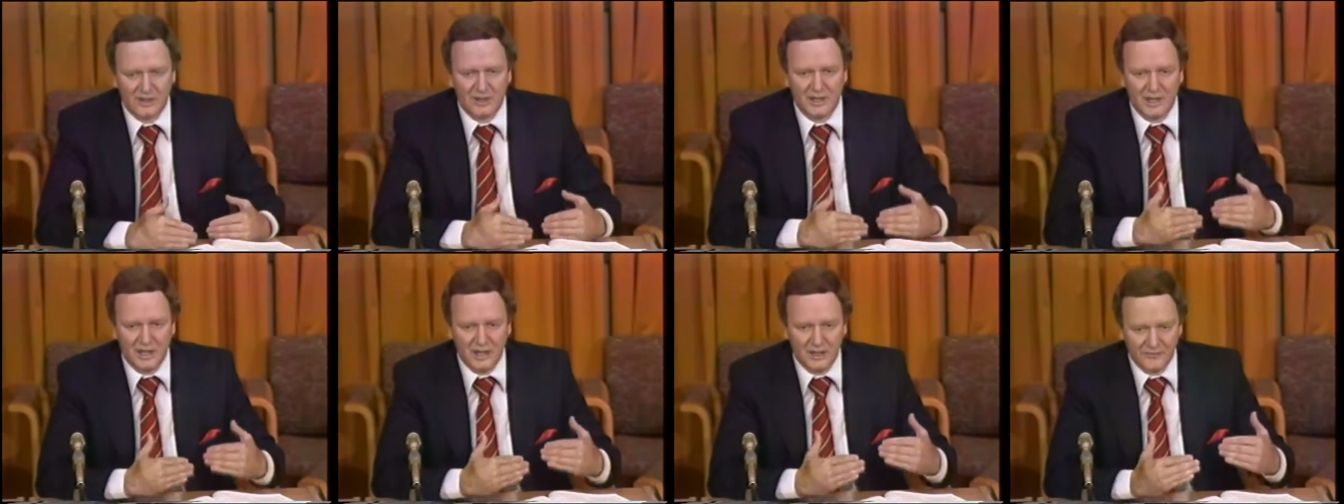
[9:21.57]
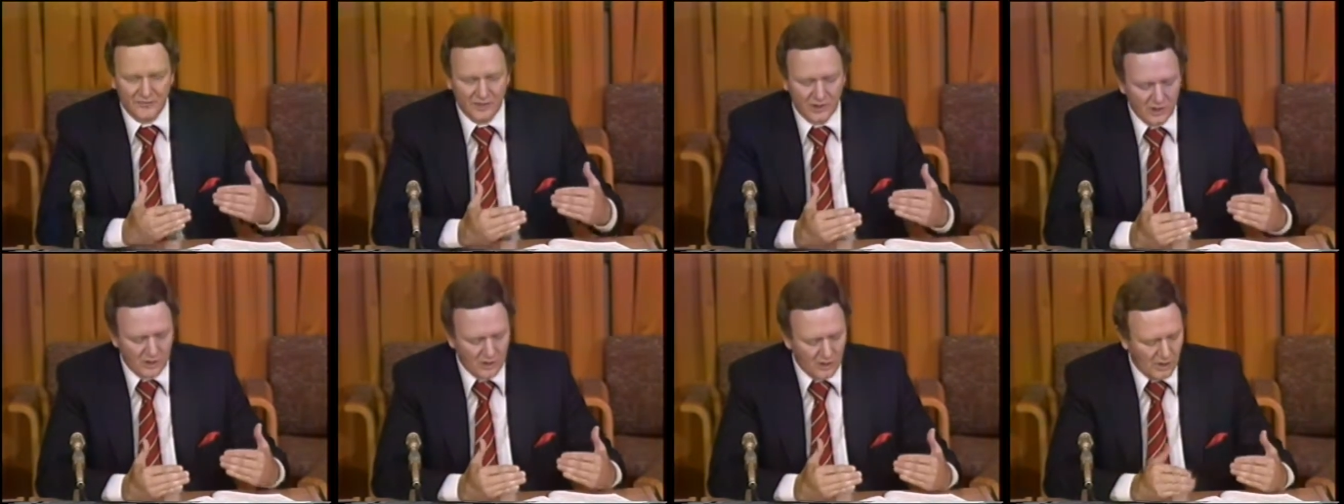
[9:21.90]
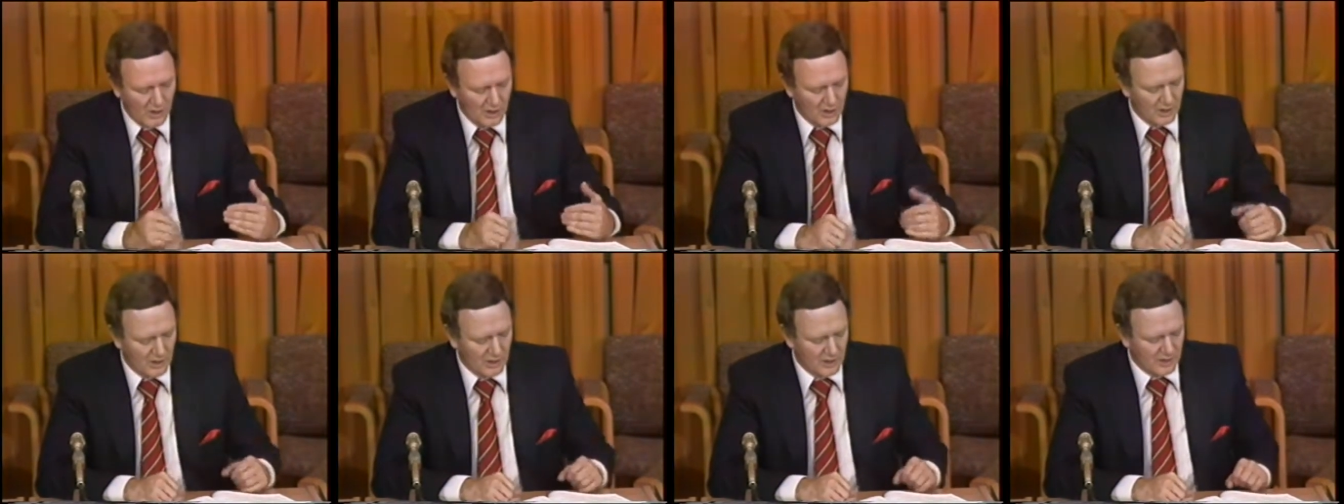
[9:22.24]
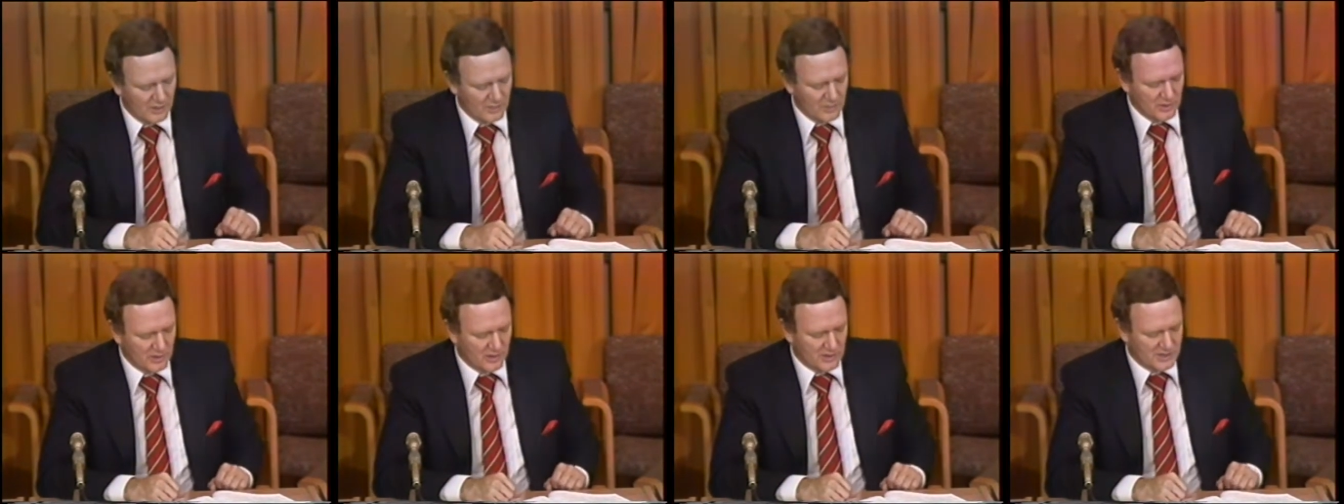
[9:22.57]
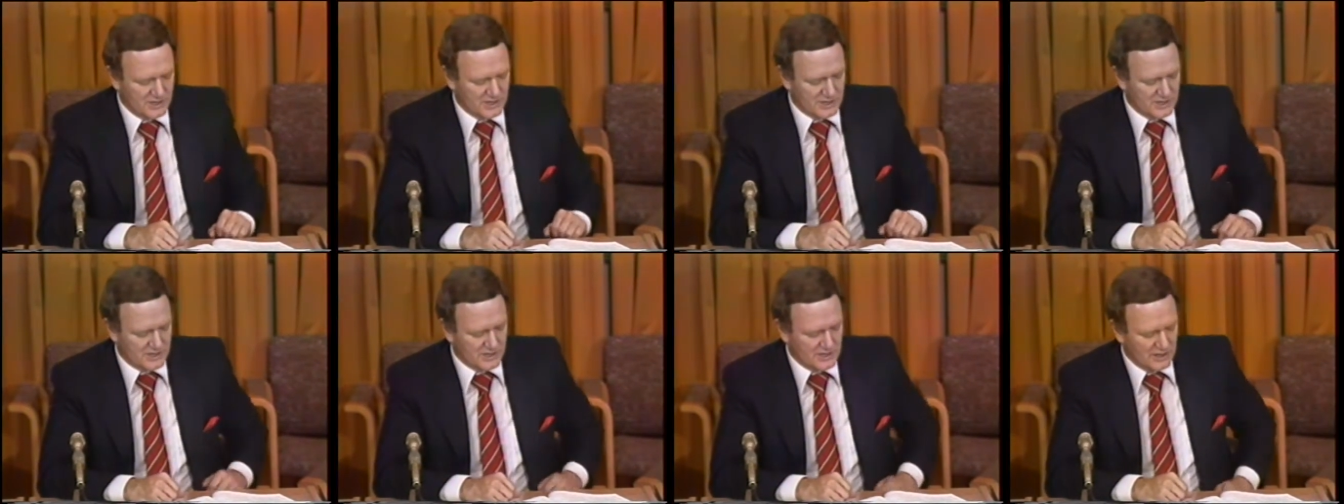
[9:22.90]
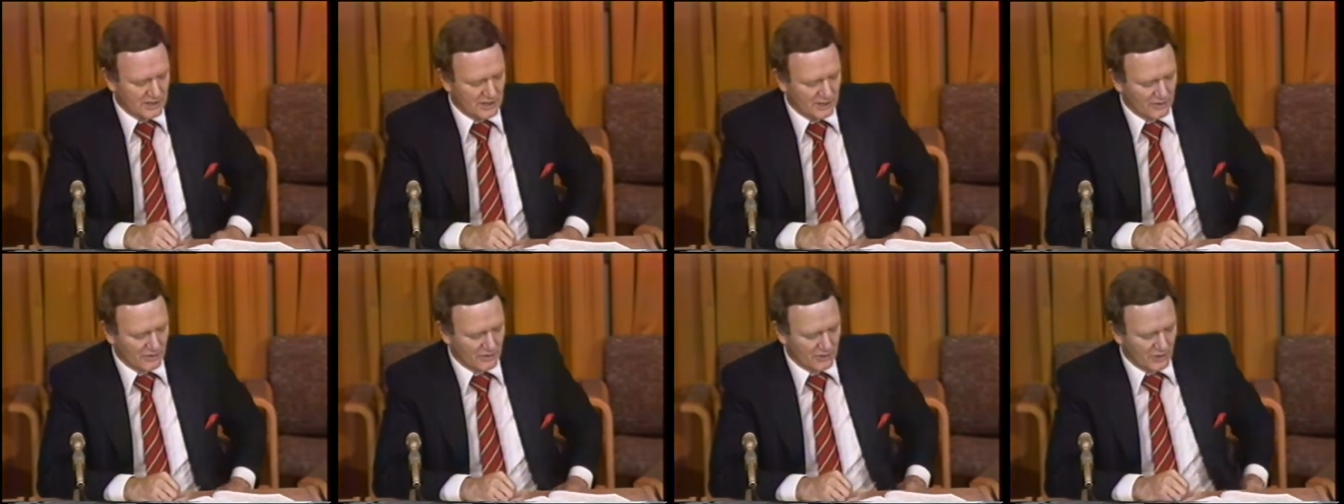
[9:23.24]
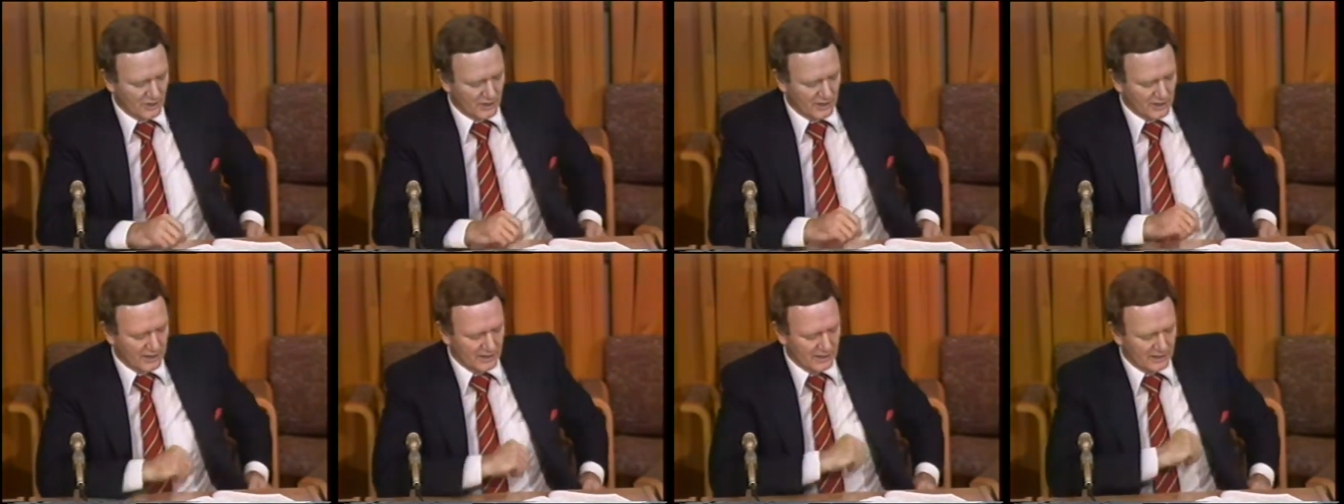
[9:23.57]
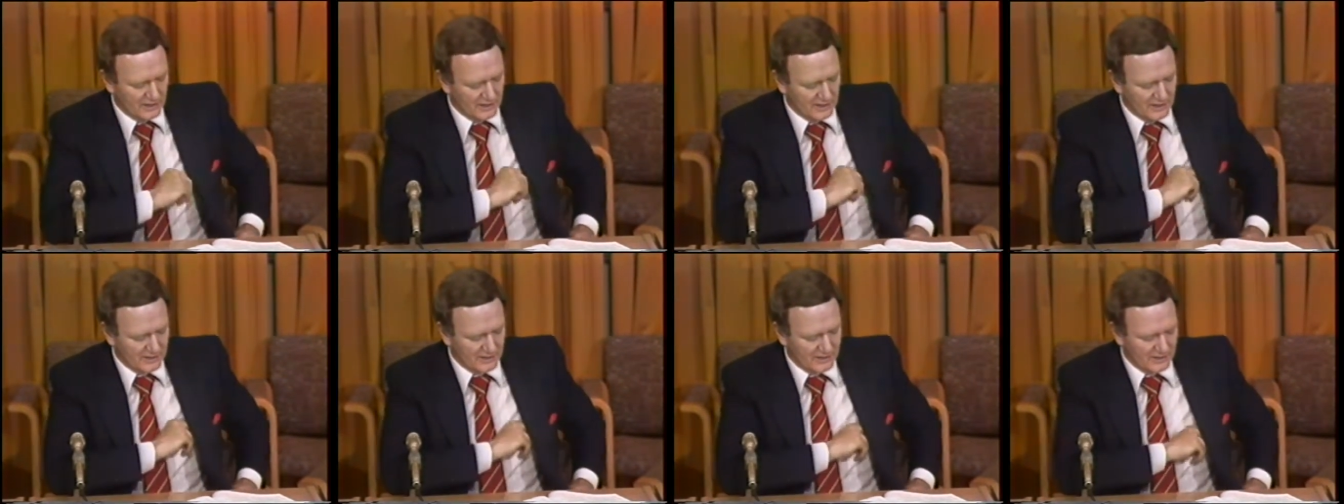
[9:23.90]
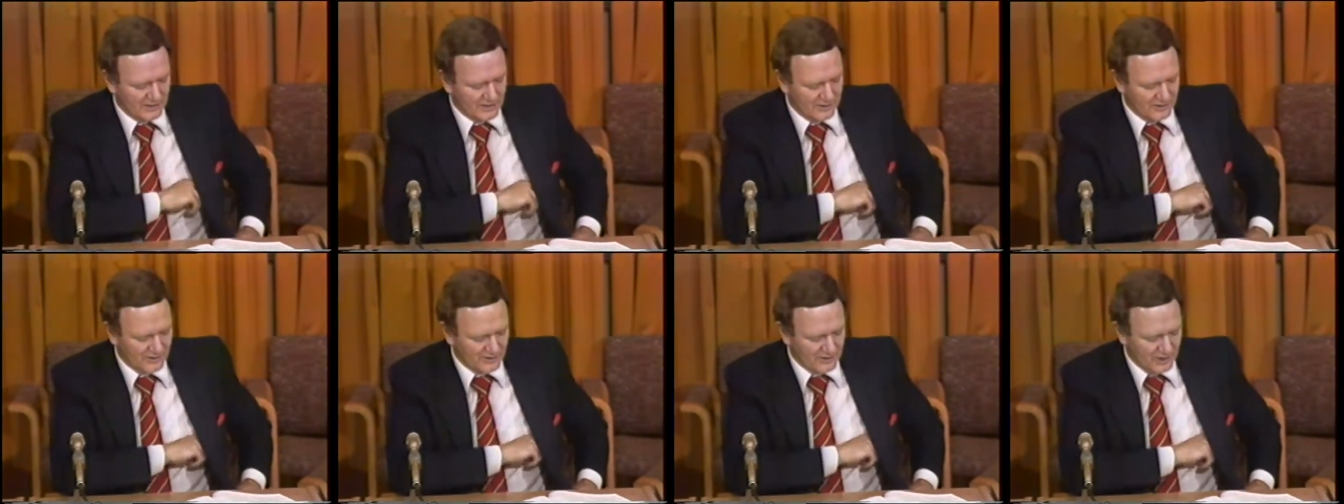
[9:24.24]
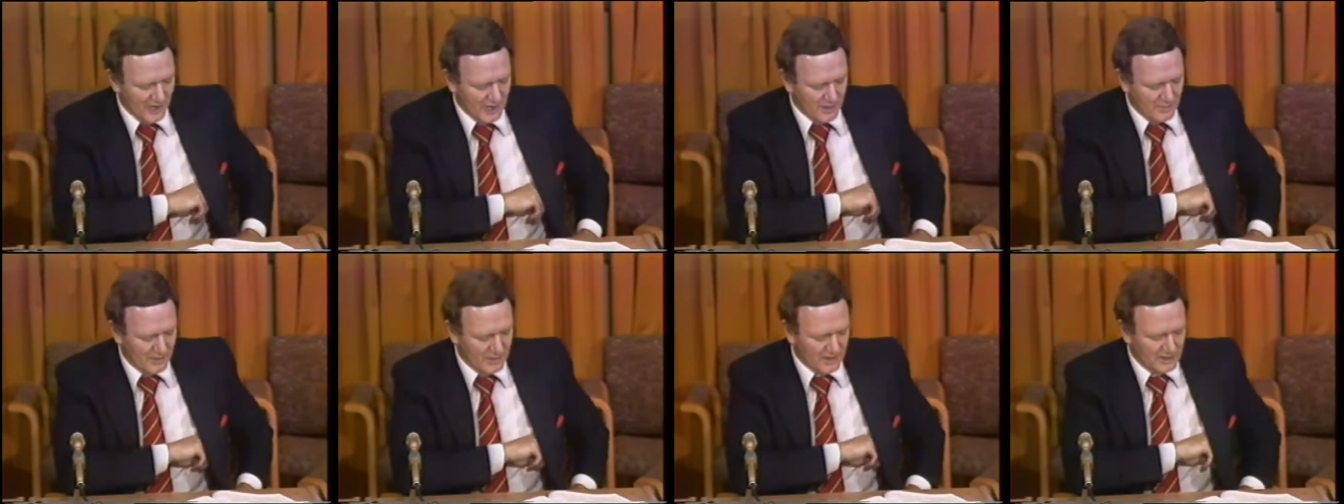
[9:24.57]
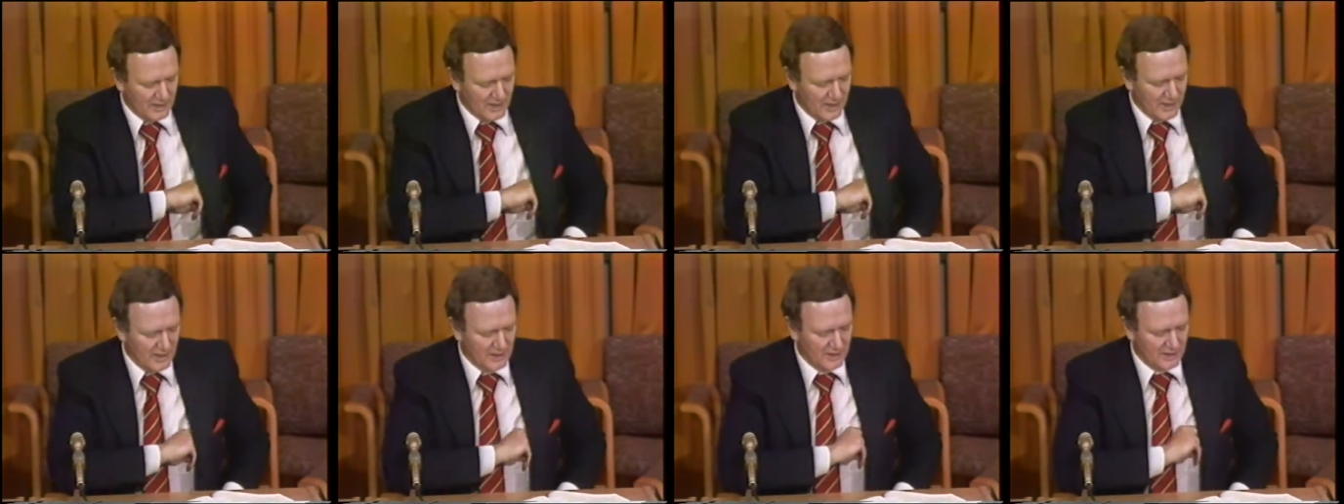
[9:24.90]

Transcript: You have to call all the persons in authority leading to the statement.